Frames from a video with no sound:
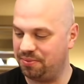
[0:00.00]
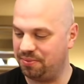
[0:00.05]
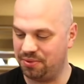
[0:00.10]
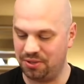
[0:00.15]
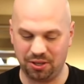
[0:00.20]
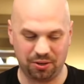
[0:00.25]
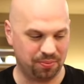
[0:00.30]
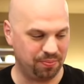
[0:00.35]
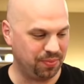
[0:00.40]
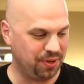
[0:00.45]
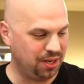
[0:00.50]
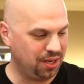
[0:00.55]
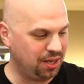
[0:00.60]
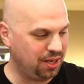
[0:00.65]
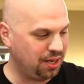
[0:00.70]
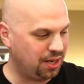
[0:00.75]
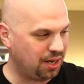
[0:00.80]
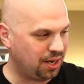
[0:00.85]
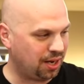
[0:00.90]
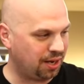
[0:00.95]
So
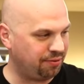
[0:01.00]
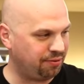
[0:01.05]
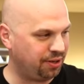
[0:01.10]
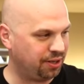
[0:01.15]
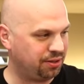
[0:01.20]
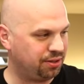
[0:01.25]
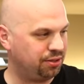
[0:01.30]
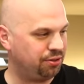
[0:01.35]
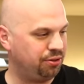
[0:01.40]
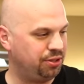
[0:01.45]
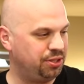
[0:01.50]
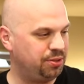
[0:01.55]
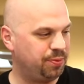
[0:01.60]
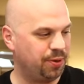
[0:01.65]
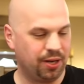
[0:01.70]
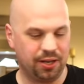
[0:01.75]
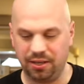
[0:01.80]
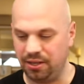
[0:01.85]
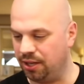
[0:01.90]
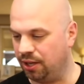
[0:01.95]
I've got the green
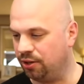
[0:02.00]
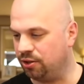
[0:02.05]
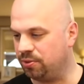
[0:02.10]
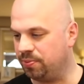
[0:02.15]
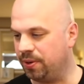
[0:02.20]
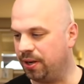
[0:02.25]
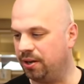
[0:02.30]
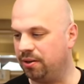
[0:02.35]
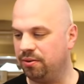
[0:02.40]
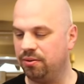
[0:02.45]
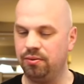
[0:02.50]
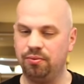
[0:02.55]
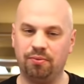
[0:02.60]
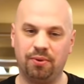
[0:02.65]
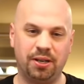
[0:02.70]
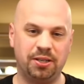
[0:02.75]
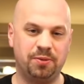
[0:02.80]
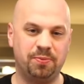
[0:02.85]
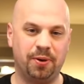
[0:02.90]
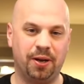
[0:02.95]
spot, yellow spot,
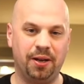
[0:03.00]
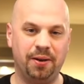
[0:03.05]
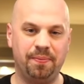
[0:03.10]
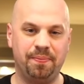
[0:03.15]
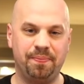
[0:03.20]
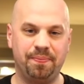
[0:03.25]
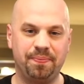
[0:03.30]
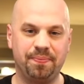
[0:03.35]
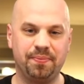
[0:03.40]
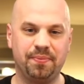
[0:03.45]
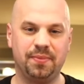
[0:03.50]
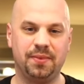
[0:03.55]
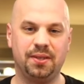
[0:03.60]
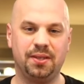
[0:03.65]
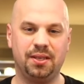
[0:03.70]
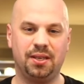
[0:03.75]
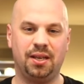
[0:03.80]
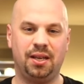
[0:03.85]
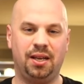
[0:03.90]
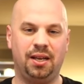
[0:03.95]
red spot,
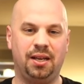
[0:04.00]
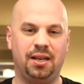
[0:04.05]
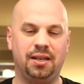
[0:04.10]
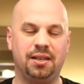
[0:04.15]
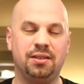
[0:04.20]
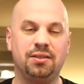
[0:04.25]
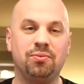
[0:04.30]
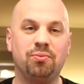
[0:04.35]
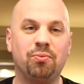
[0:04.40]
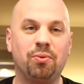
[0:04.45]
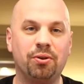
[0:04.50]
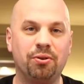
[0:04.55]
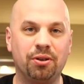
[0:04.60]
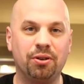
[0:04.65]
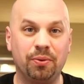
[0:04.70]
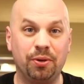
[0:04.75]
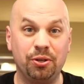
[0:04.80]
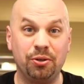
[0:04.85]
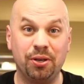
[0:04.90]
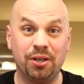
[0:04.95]
and wondering
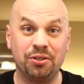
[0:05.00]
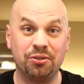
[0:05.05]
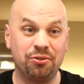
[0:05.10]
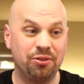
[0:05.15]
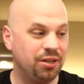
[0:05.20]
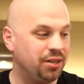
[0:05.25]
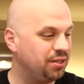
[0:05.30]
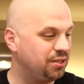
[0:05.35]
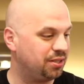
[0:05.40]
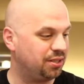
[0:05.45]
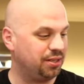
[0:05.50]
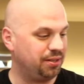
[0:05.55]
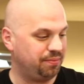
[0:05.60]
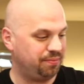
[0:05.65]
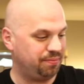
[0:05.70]
what you guys are drinking tonight.